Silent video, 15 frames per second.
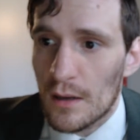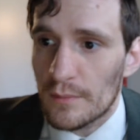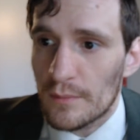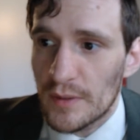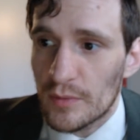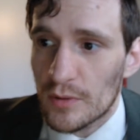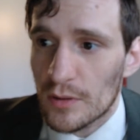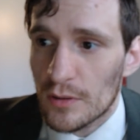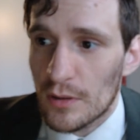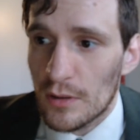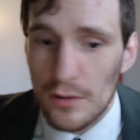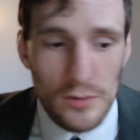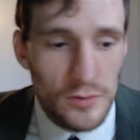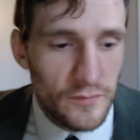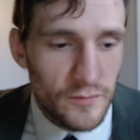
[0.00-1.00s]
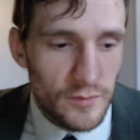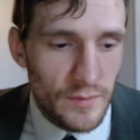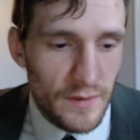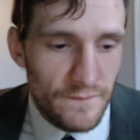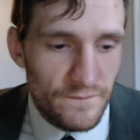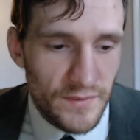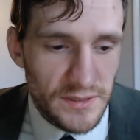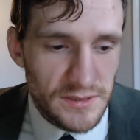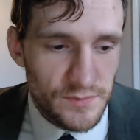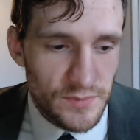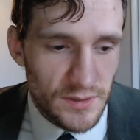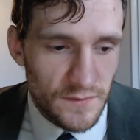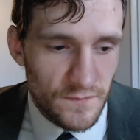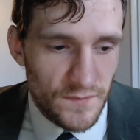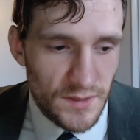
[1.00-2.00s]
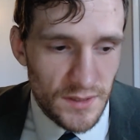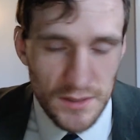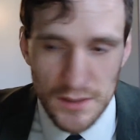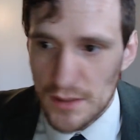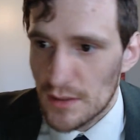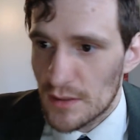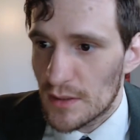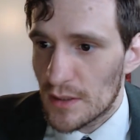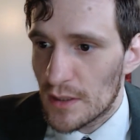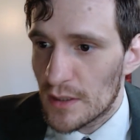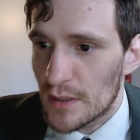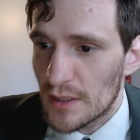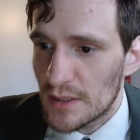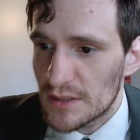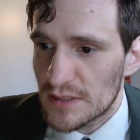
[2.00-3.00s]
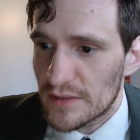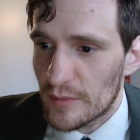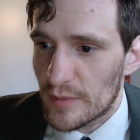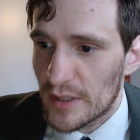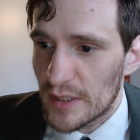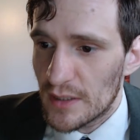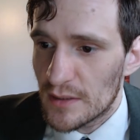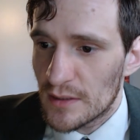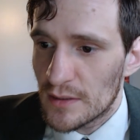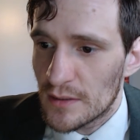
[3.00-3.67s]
People are all over my Facebook feed. Thanks, everybody.